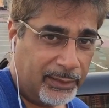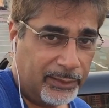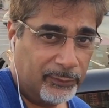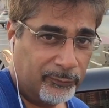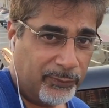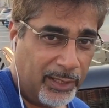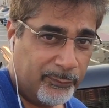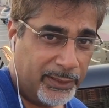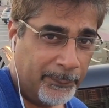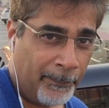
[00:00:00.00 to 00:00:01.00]
and you'll find
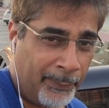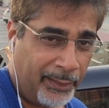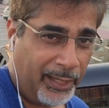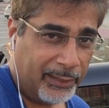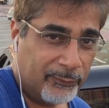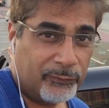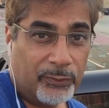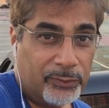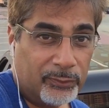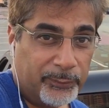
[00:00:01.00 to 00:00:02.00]
me. And of
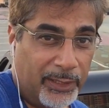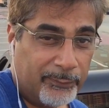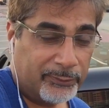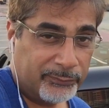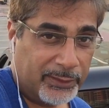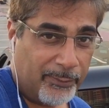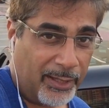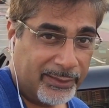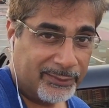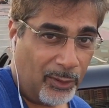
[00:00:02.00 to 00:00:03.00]
course, you'll be able to read about
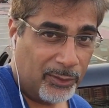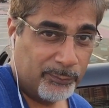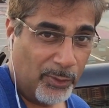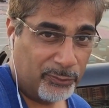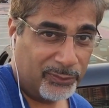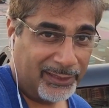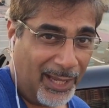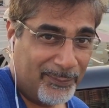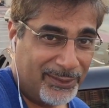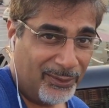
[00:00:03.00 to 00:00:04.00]
this on
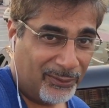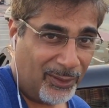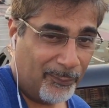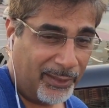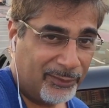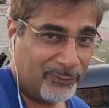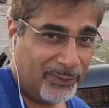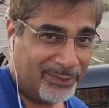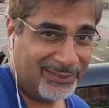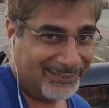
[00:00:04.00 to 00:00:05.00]
motoringme.com. Thanks for
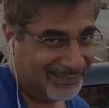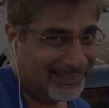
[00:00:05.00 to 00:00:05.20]
watching, until the